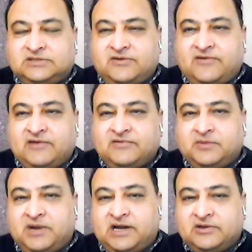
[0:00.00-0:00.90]

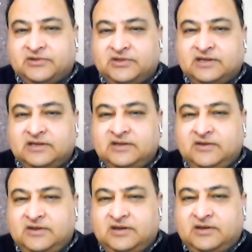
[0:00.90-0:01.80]
surrounded by other
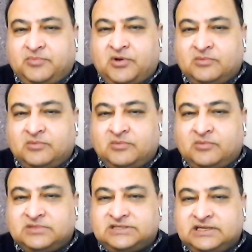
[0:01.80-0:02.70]

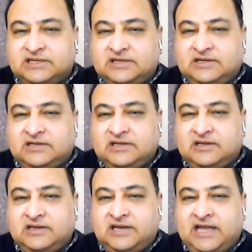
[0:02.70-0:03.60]
promising
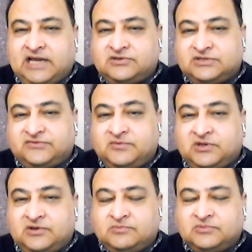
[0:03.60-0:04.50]
lecturers from the
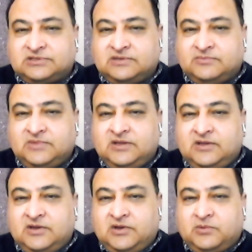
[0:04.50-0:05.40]
non-Muslim
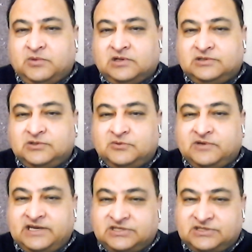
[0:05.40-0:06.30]
world who were
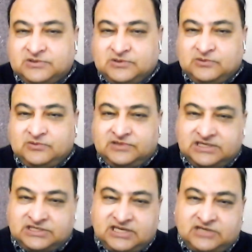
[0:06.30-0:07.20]
into
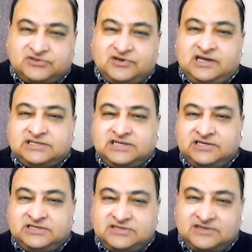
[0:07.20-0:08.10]

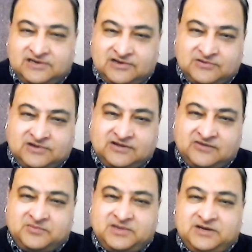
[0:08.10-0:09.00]
decentralization, local
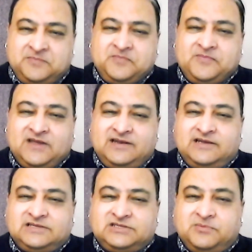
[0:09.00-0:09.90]
government.
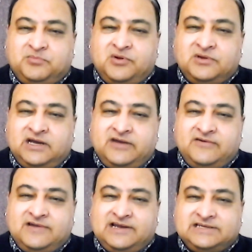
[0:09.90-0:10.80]
And at some point I
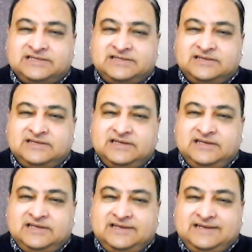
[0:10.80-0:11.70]
realized that
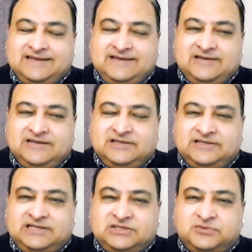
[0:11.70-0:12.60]

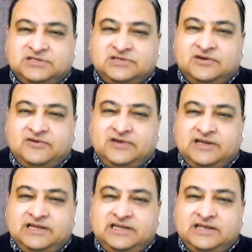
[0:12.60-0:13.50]
this was not
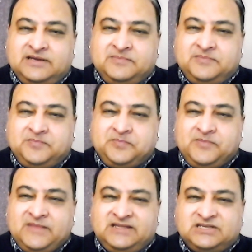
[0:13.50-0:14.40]
really,
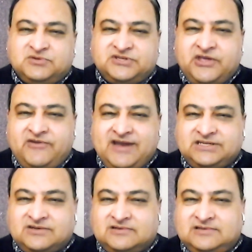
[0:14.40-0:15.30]
this was
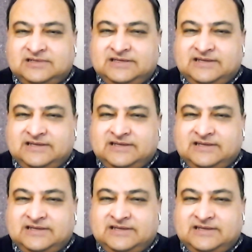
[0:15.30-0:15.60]
theoretical.